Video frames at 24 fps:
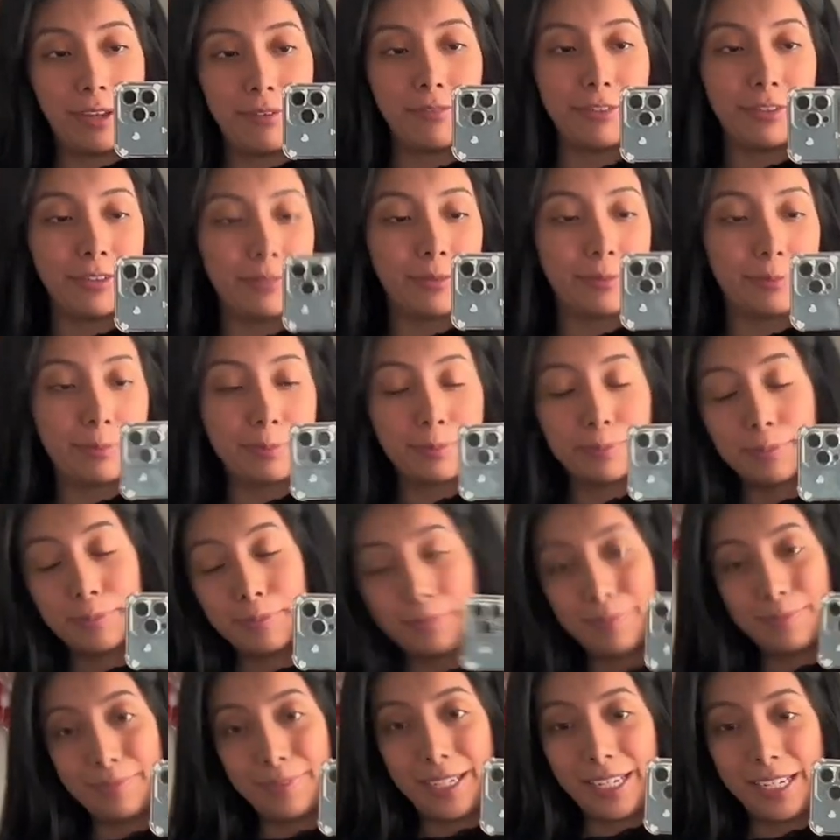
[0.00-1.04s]
feel
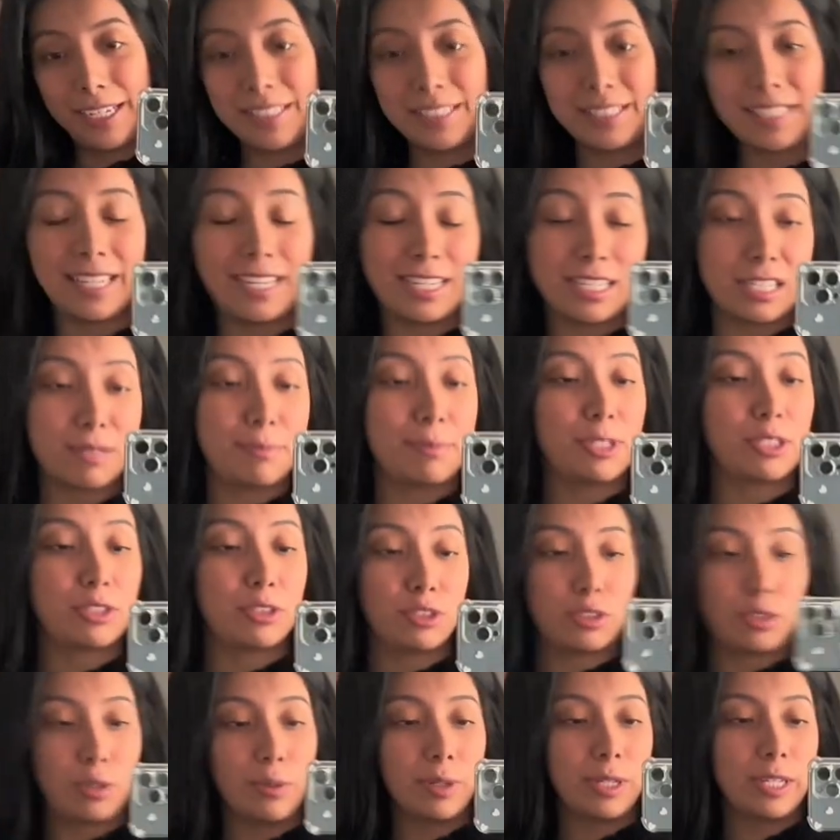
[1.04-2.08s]
nice and I smell
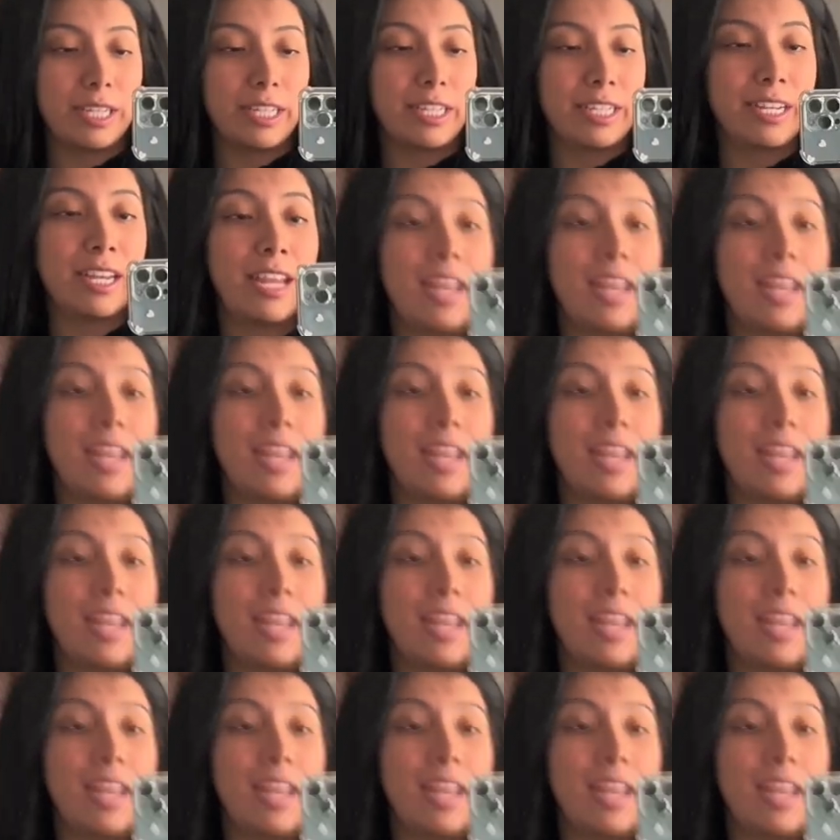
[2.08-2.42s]
so good.